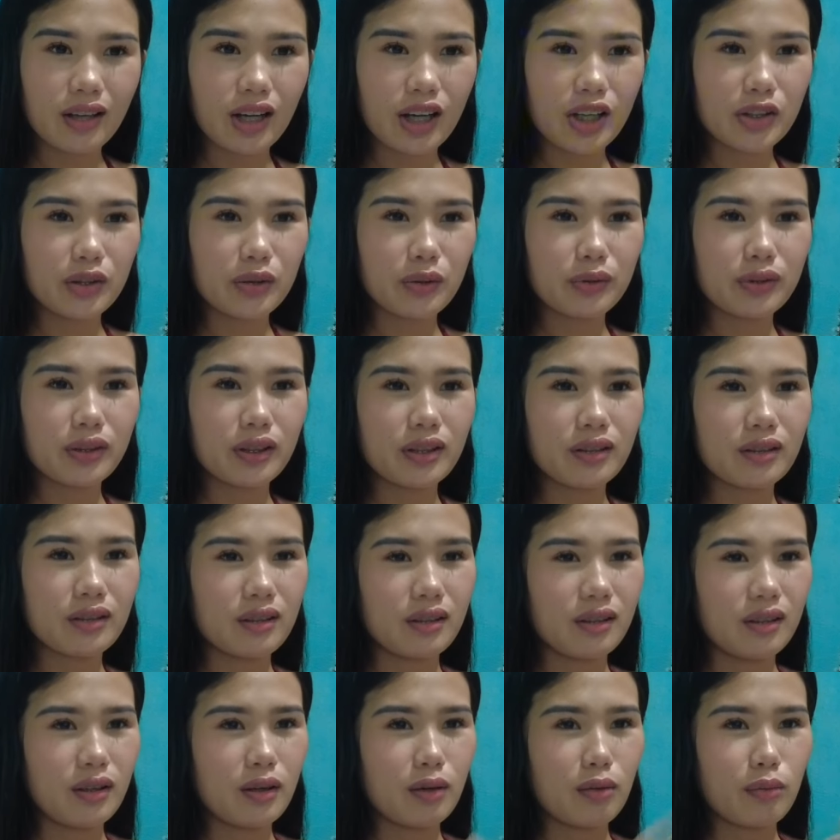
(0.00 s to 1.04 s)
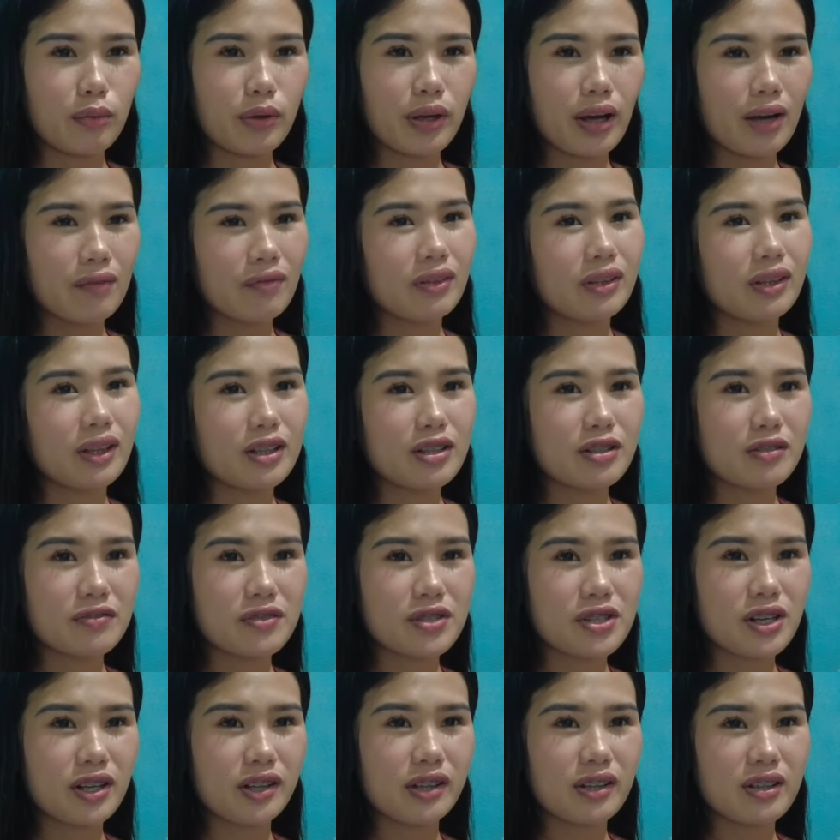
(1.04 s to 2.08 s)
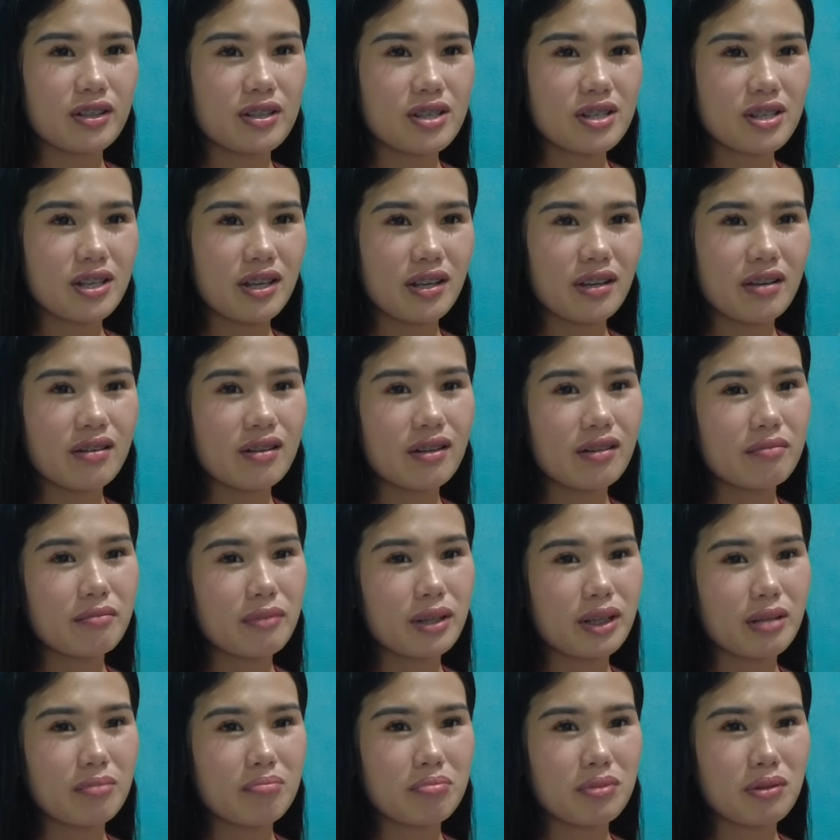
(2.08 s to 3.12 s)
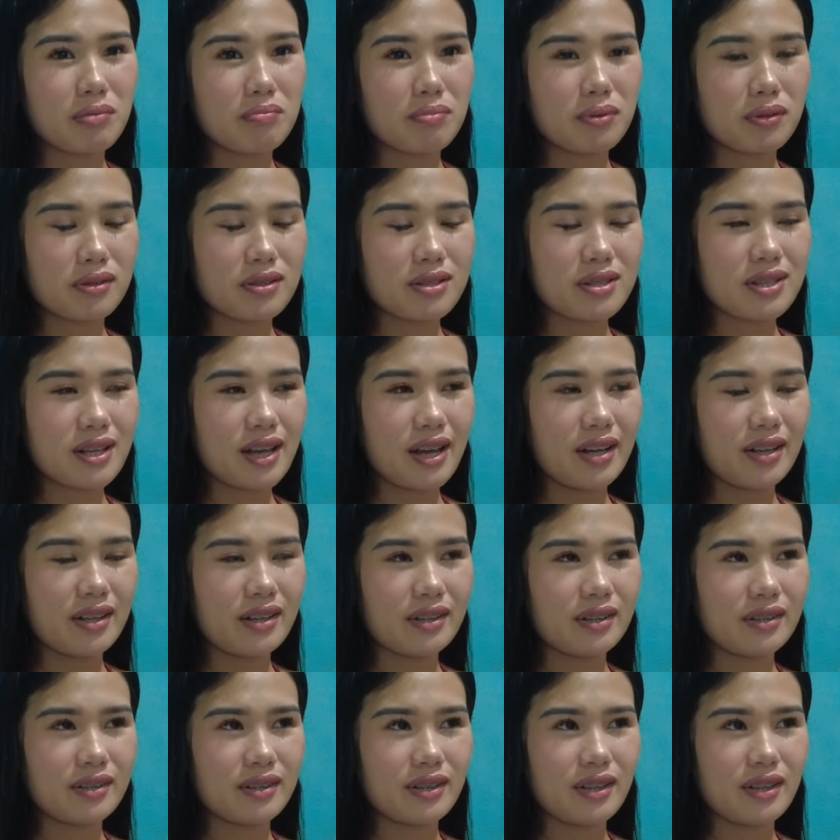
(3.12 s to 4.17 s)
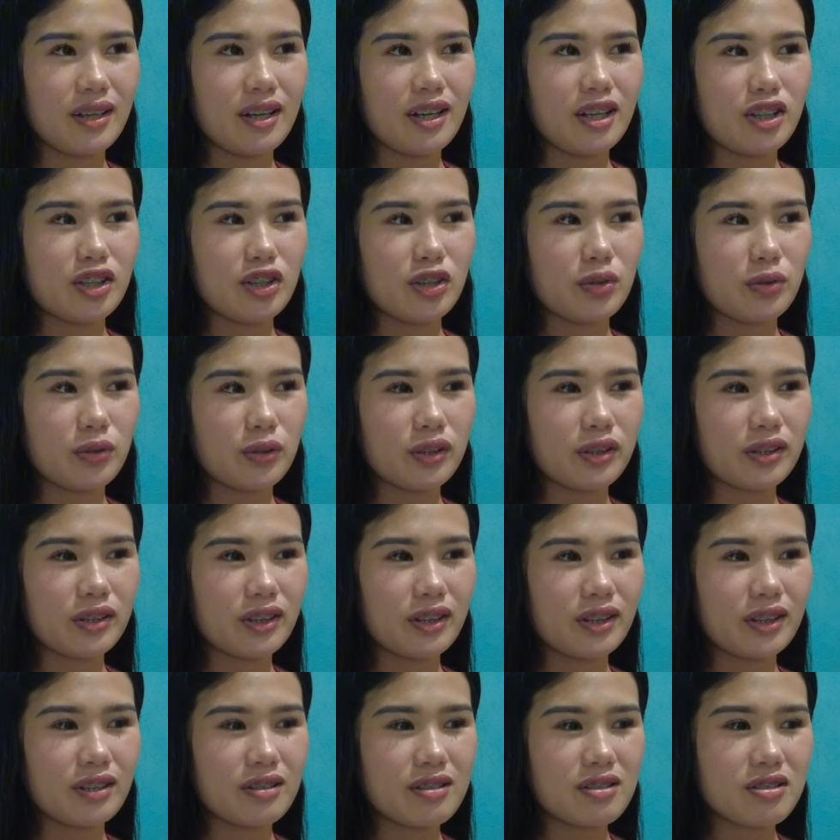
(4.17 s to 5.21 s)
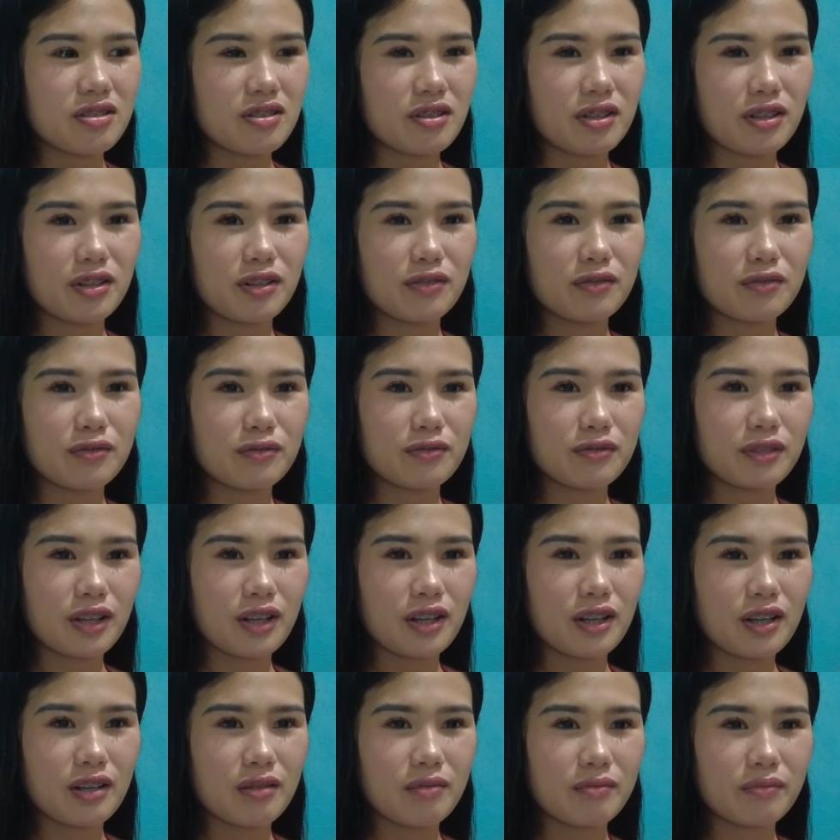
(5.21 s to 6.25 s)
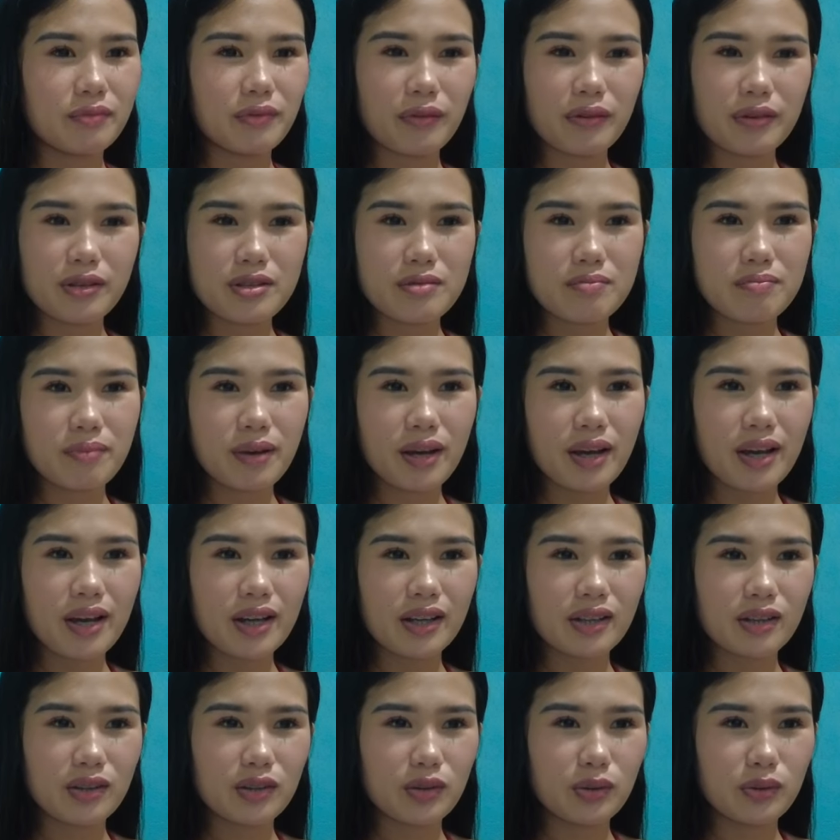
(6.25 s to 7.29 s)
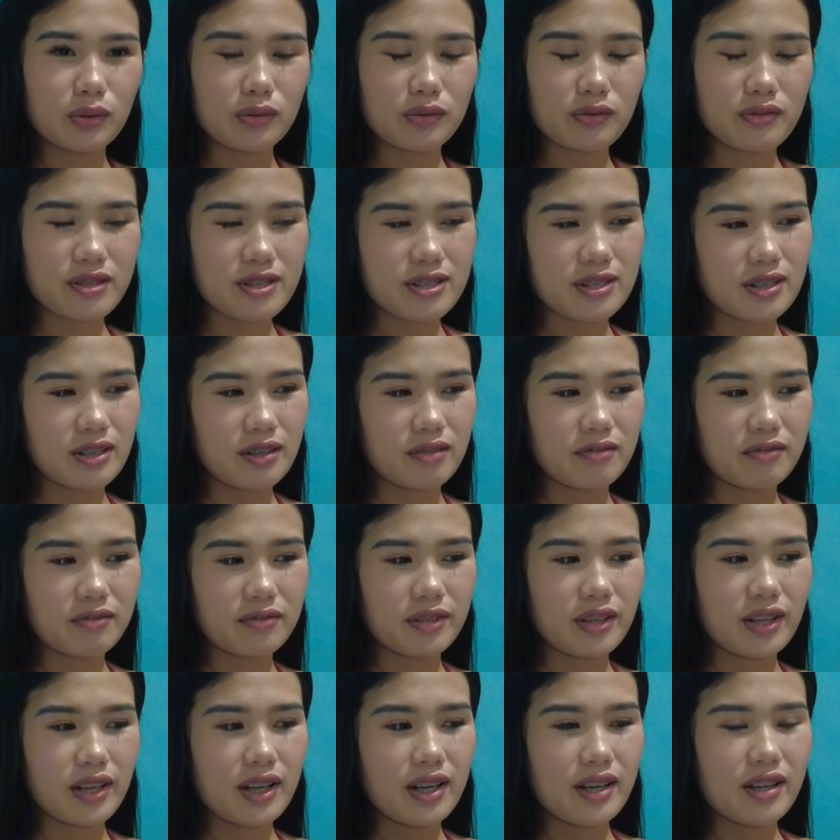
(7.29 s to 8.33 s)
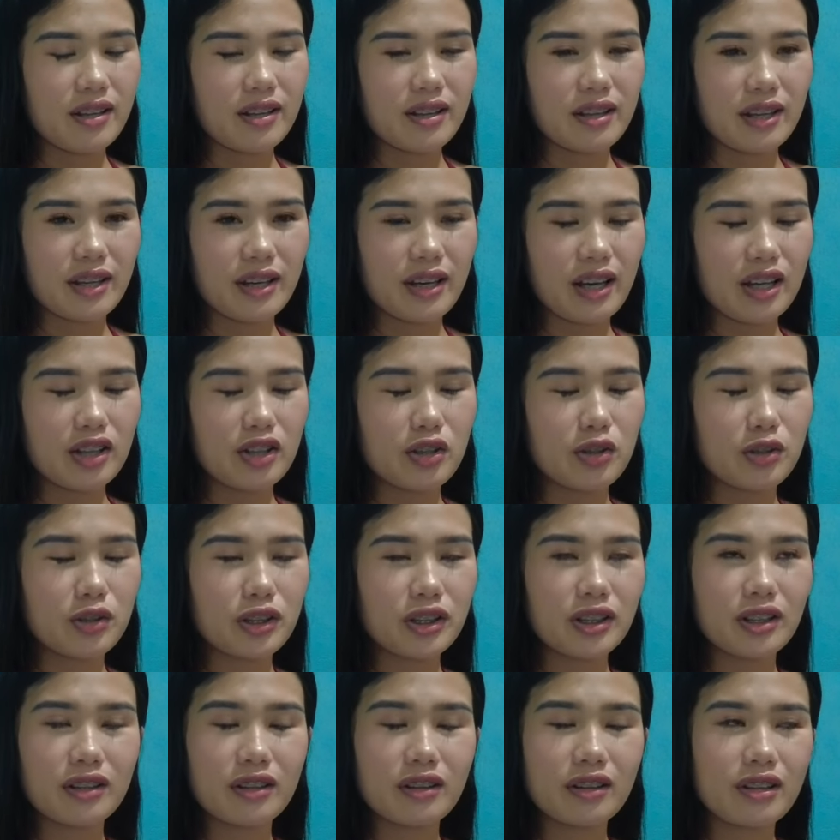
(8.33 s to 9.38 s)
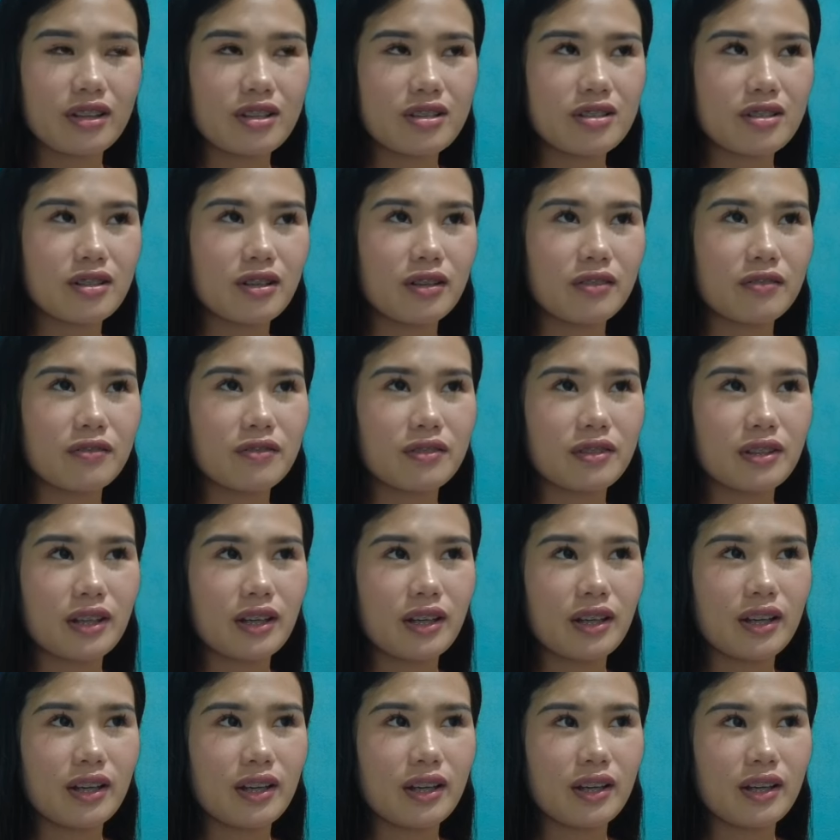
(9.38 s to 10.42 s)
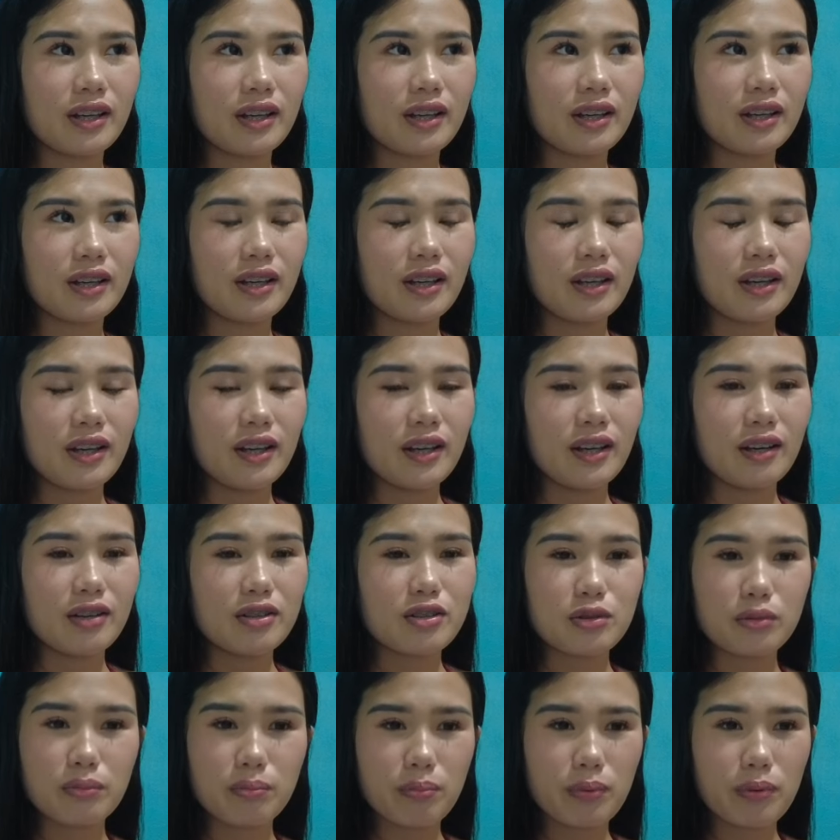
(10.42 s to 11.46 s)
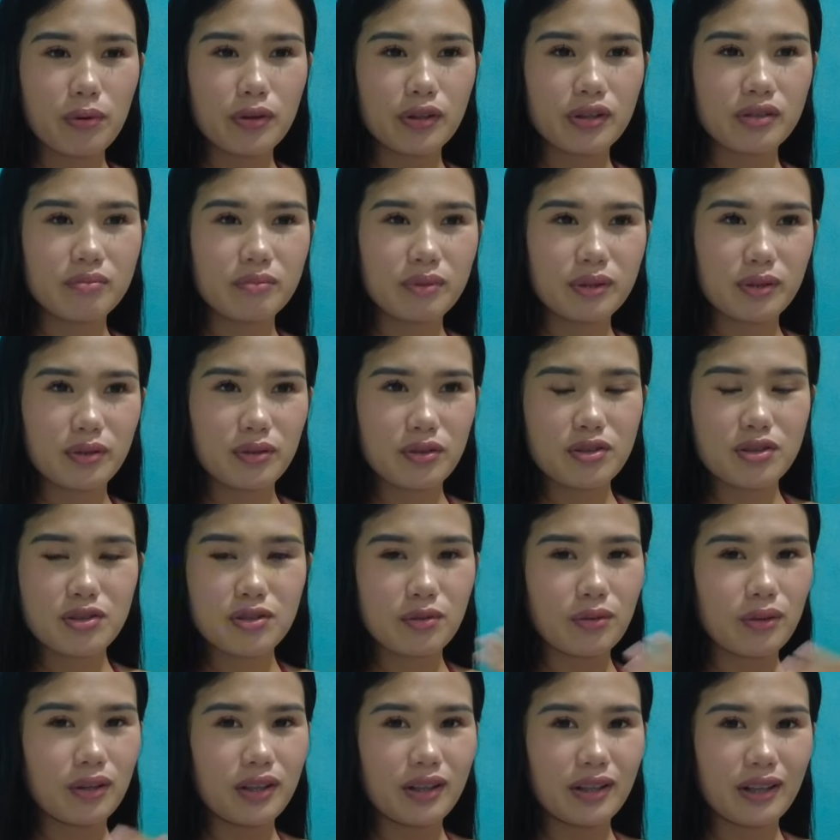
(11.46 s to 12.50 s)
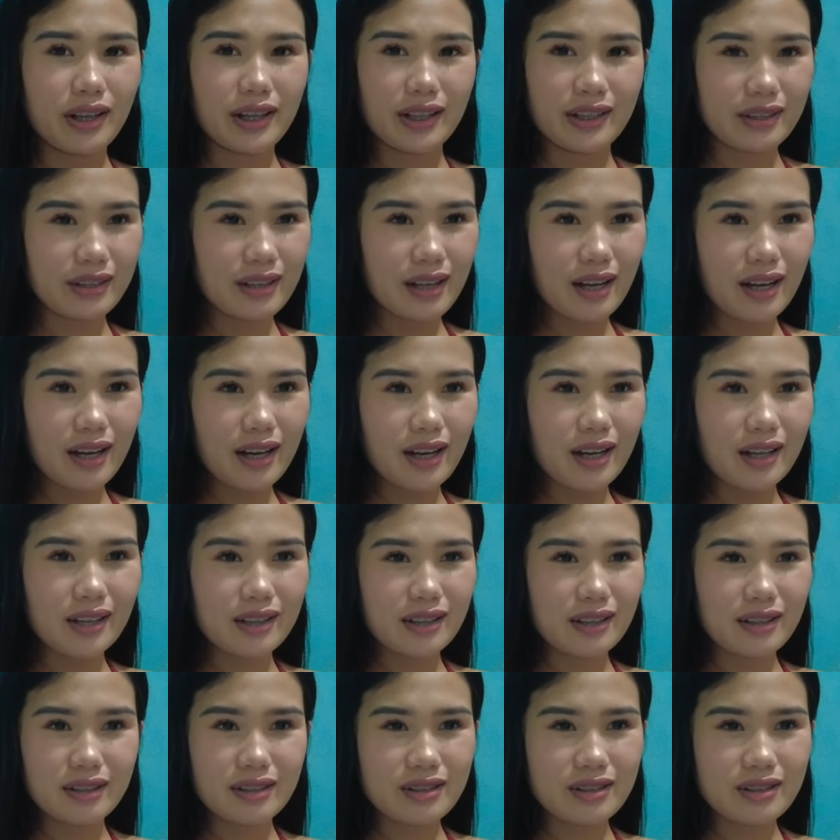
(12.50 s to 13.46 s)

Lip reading: I know that we have a lot of challenge here, and many people say that you are not deserve respect. You don't receive the. You're not deserve the support because you are like that.